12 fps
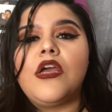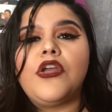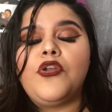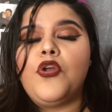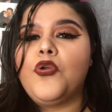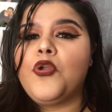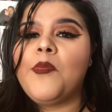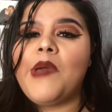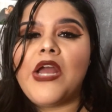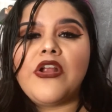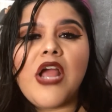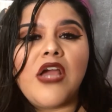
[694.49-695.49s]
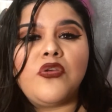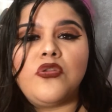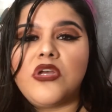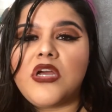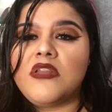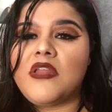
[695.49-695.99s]
You know, no matter how you
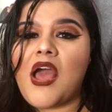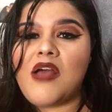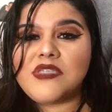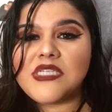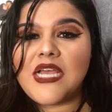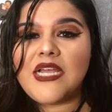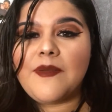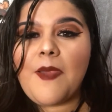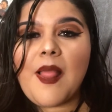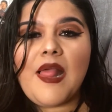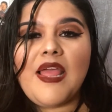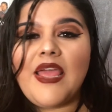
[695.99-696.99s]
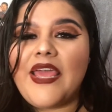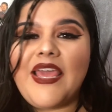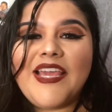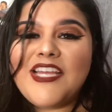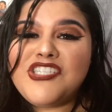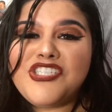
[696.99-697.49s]
look on the outside,
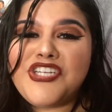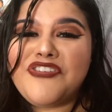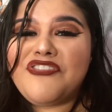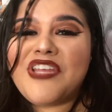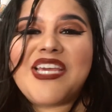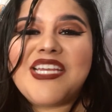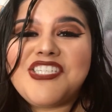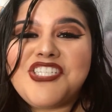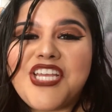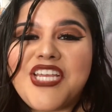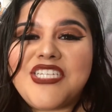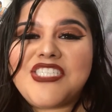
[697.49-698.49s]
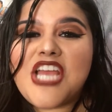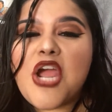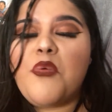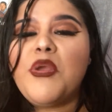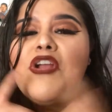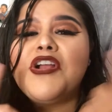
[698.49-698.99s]
it can shift, it can change.
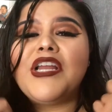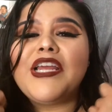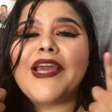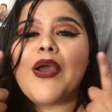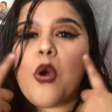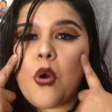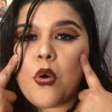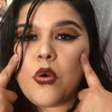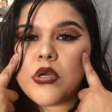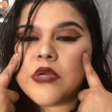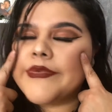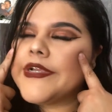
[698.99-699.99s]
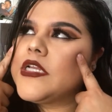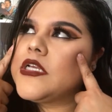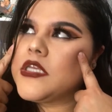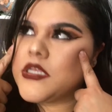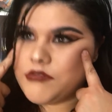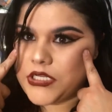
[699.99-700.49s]
We are going to get old. We're going to
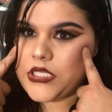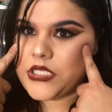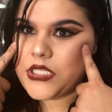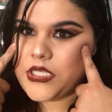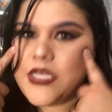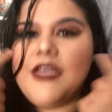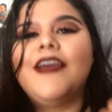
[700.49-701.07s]
get wrinkly.